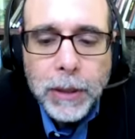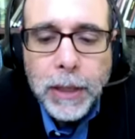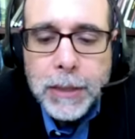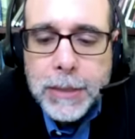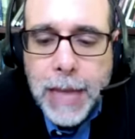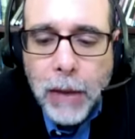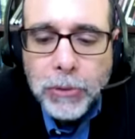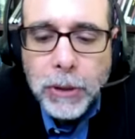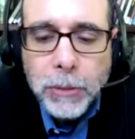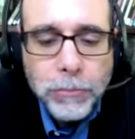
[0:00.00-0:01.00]
and
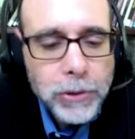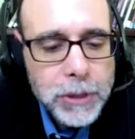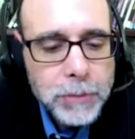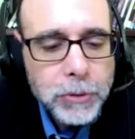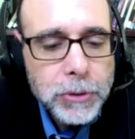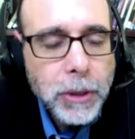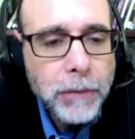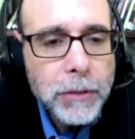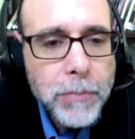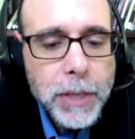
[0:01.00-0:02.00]
sounded in principles of
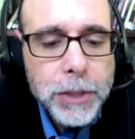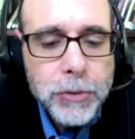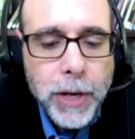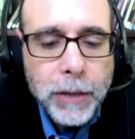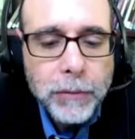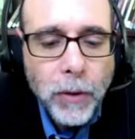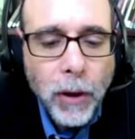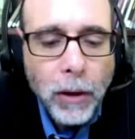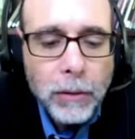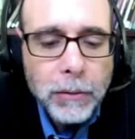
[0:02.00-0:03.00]
administrative
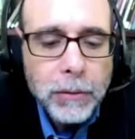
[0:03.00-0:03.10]
law.